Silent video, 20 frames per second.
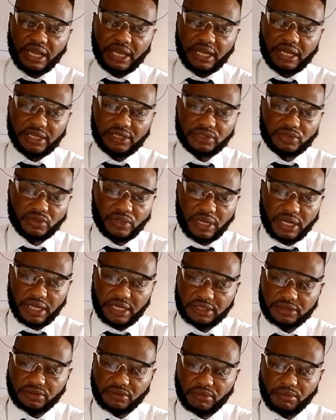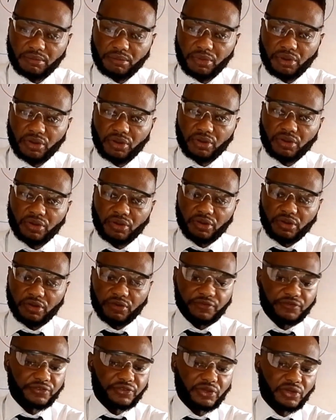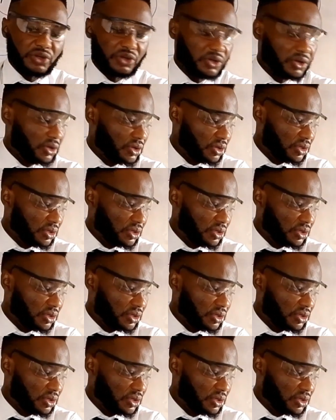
and you add more of your